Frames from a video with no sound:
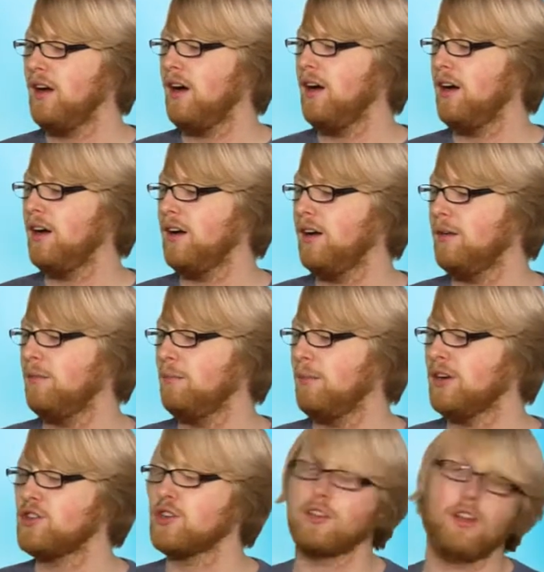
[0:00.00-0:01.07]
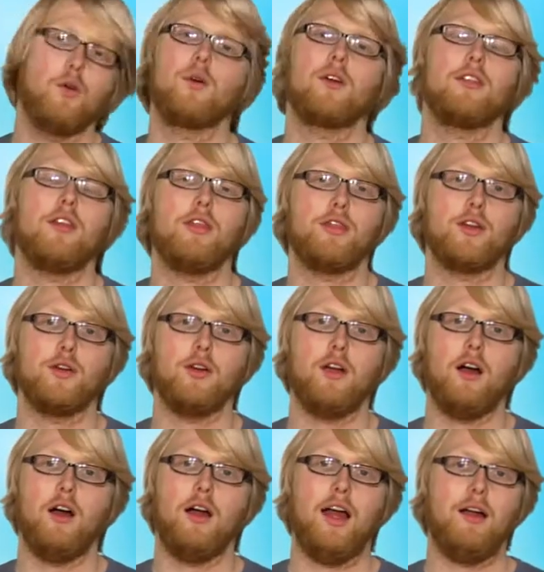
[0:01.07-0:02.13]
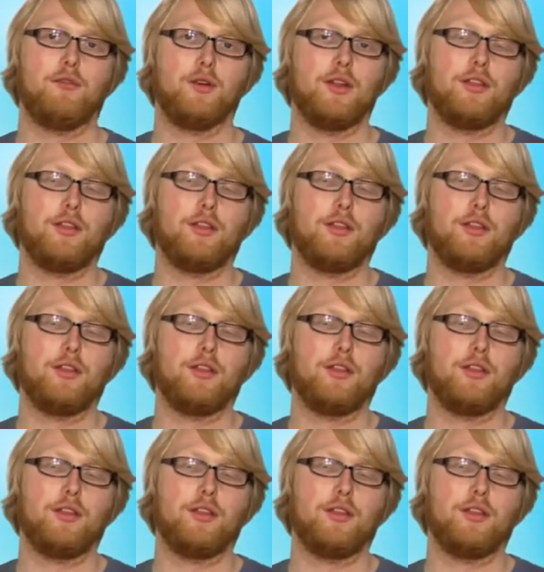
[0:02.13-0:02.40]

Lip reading: lower than every